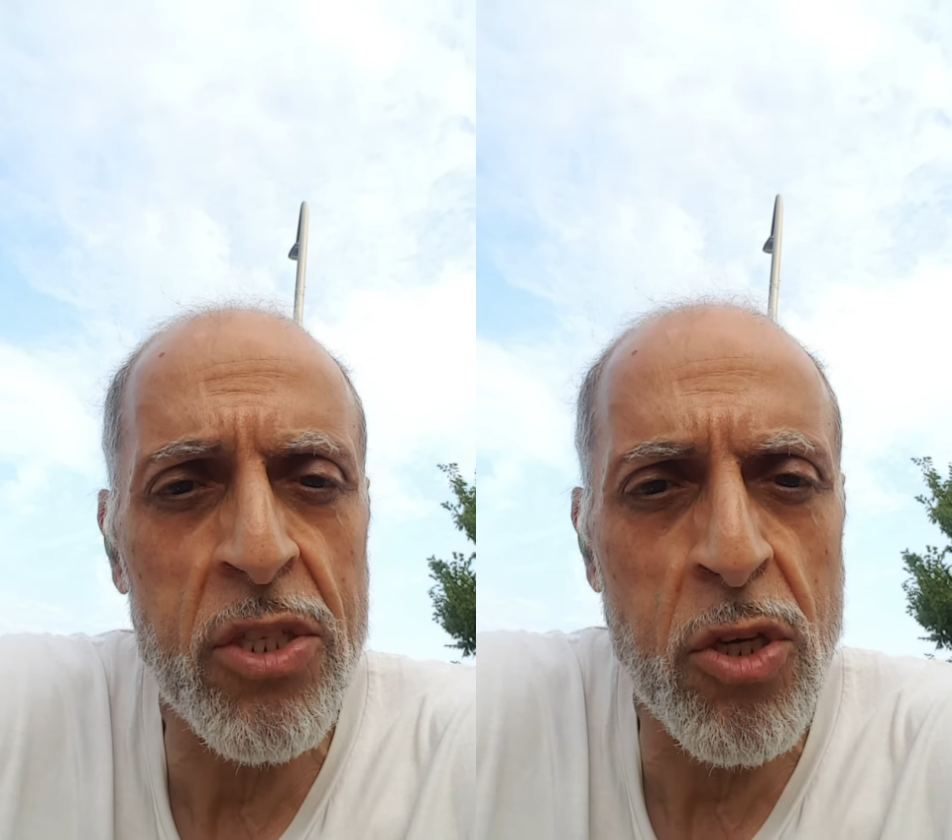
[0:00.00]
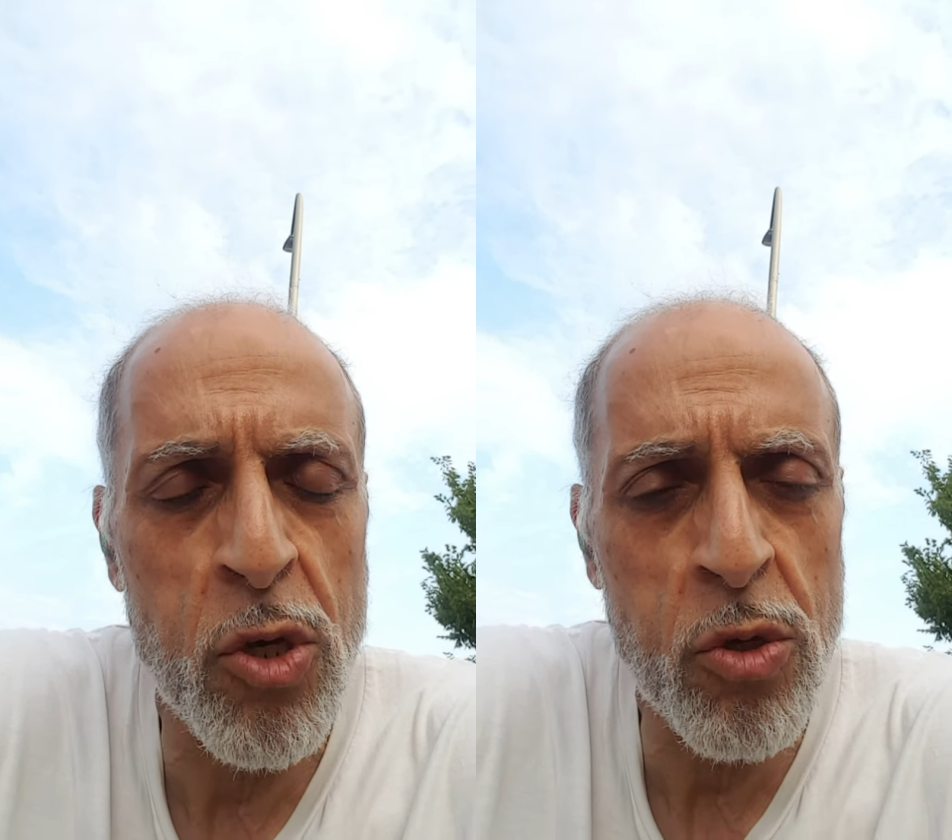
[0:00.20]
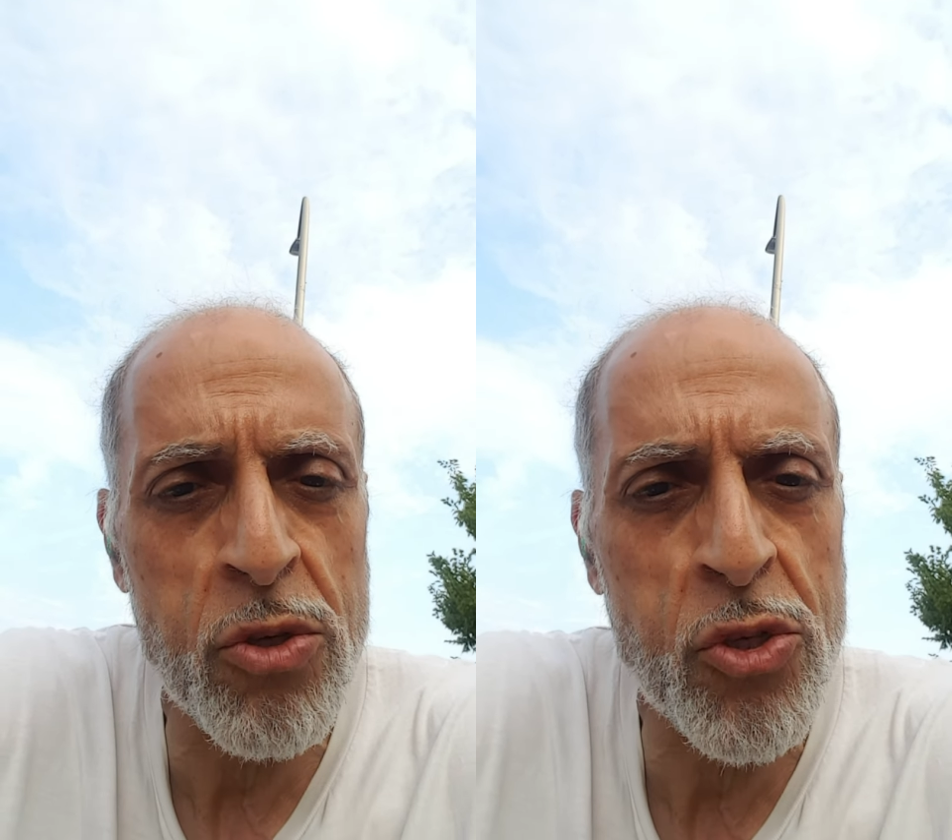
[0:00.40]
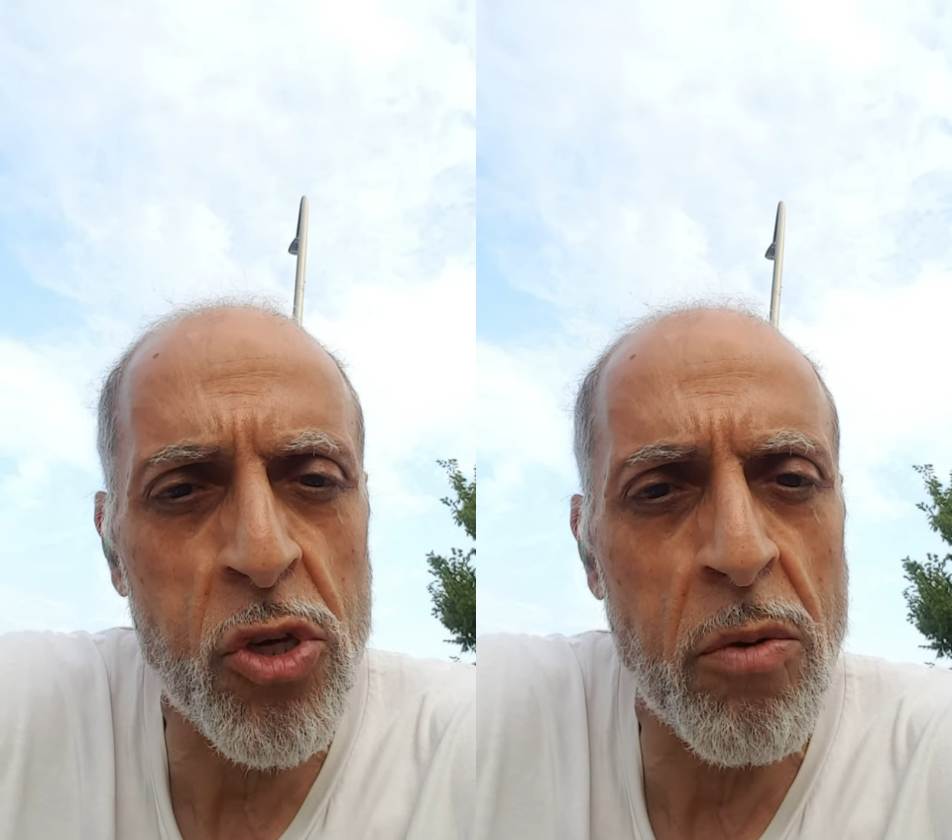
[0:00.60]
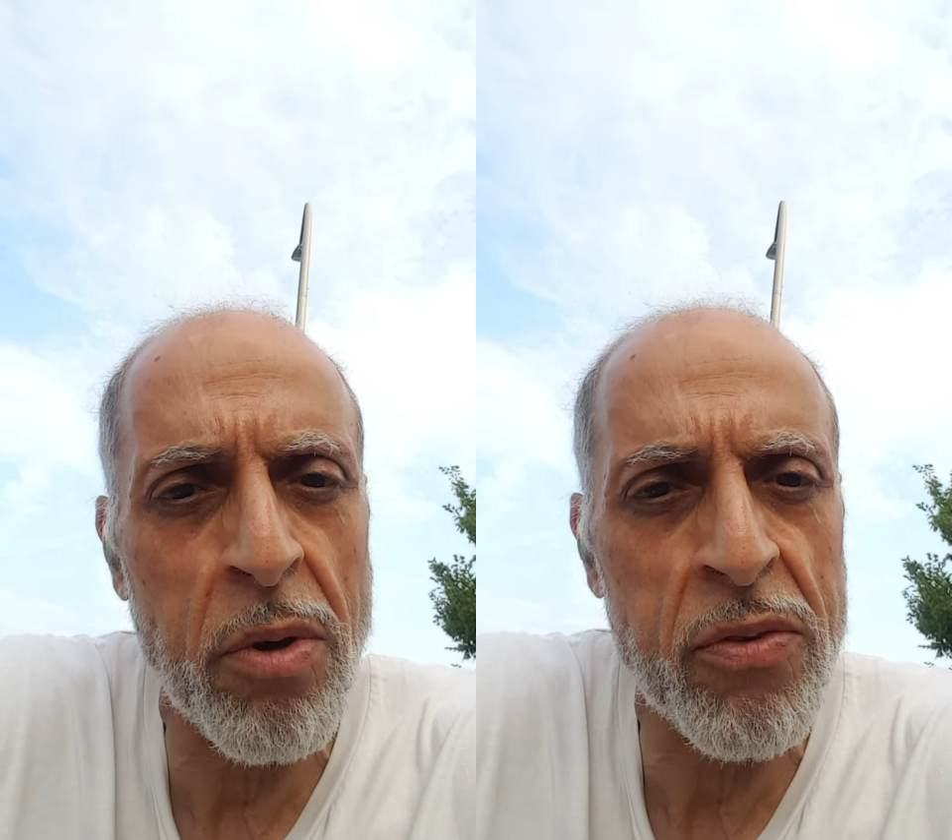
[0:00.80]
huge
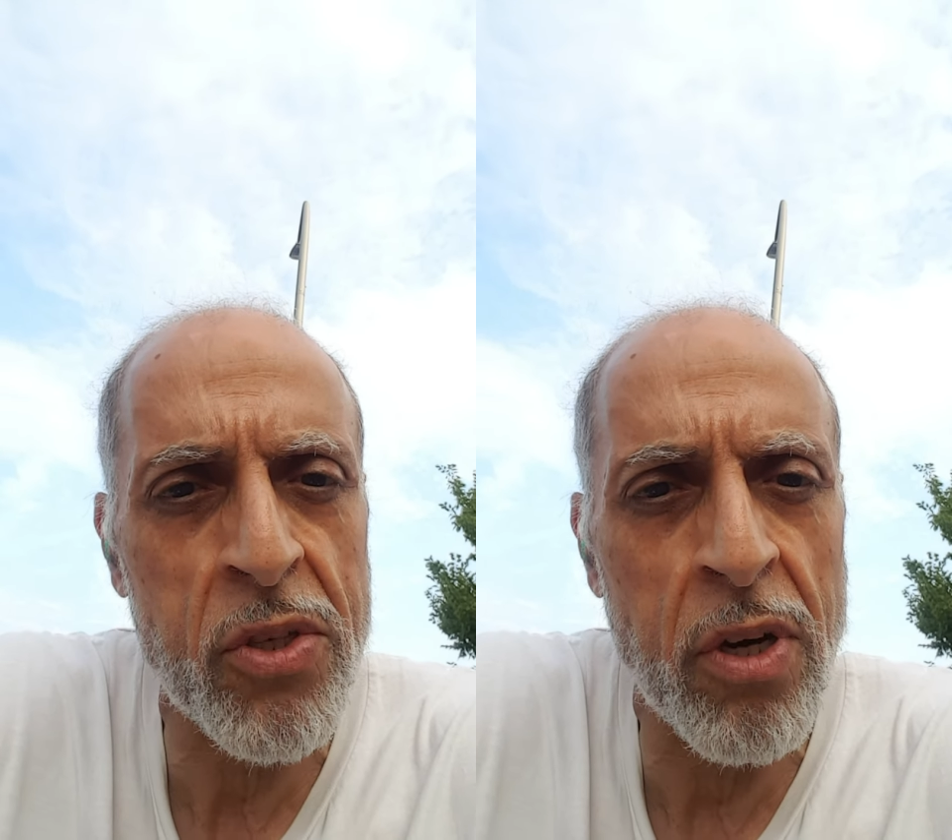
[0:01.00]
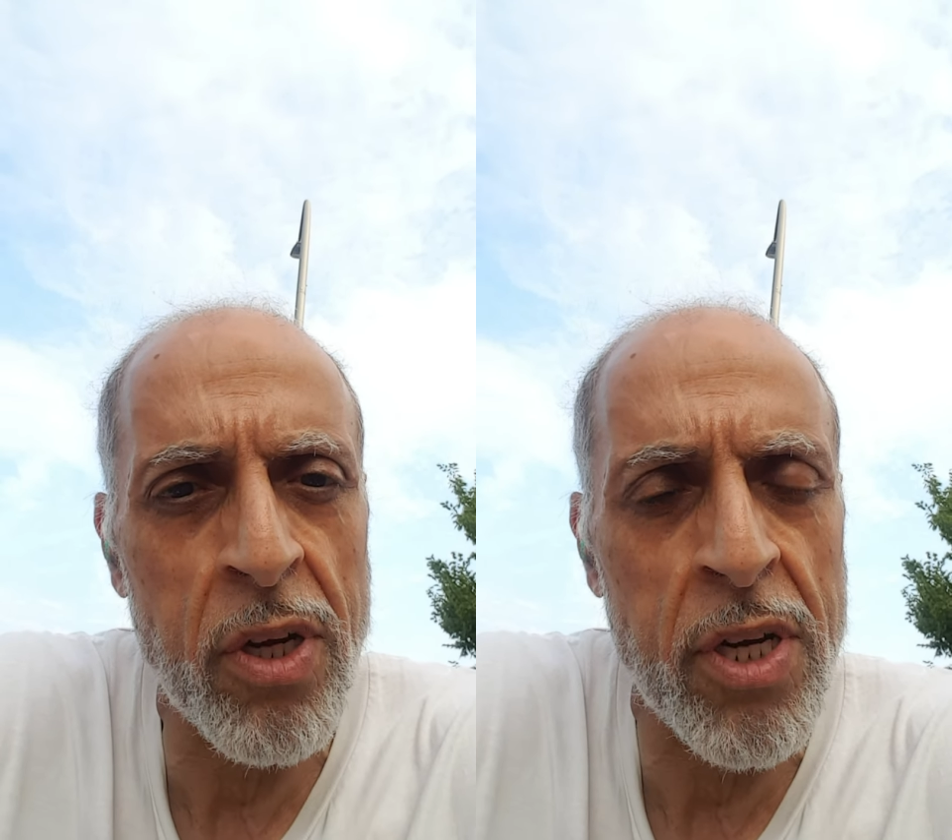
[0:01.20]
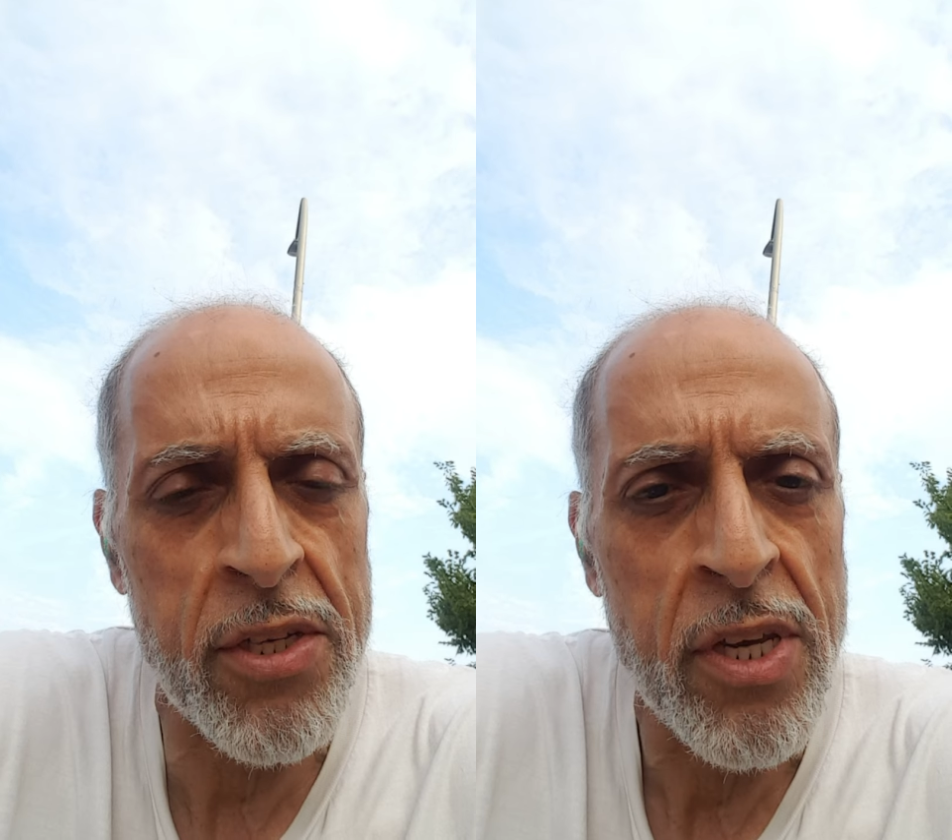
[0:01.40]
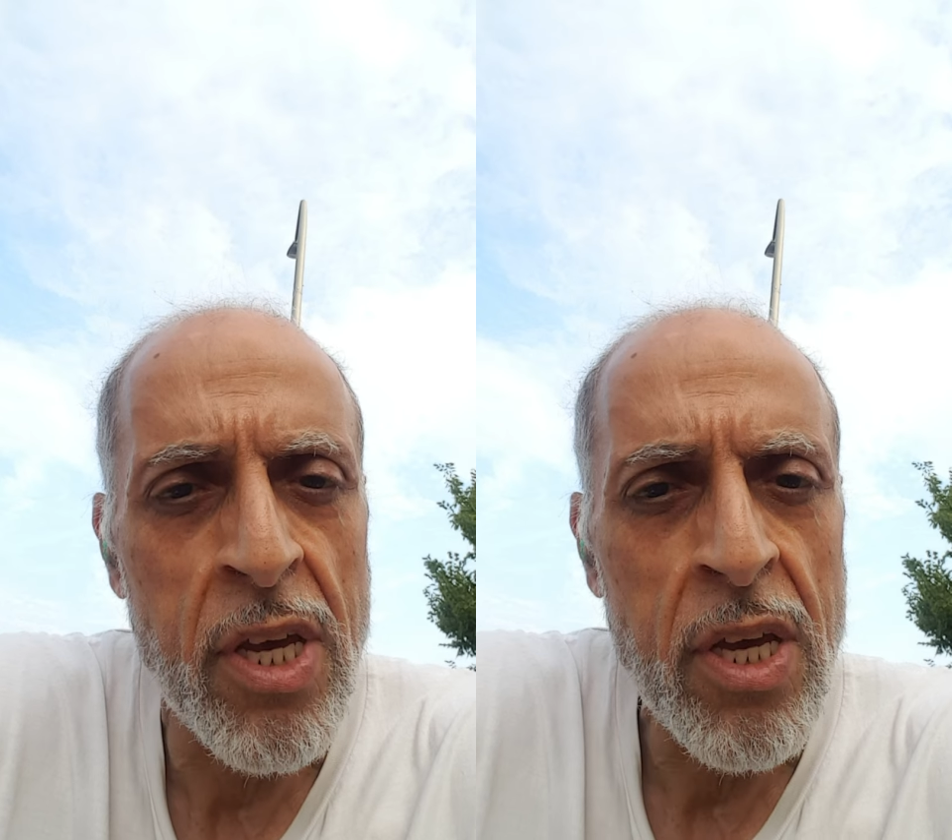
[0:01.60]
job of scholars.